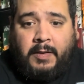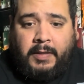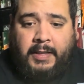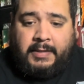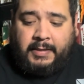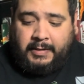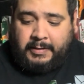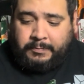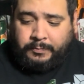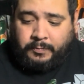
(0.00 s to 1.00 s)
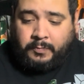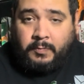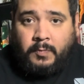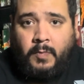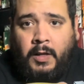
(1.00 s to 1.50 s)
This is,
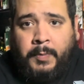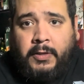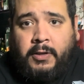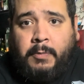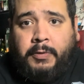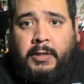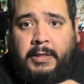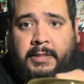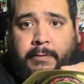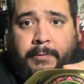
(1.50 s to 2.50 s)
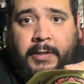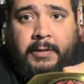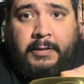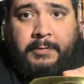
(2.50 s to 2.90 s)
I mean, they're completely different.